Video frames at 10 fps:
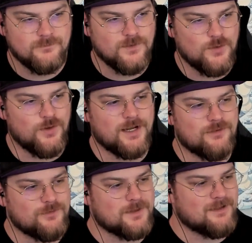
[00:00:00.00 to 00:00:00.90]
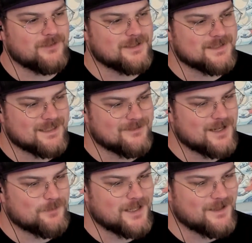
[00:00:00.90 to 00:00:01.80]
Creator from KVLT. What
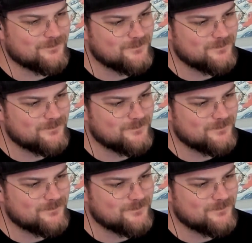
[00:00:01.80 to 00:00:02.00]
up, Lamp?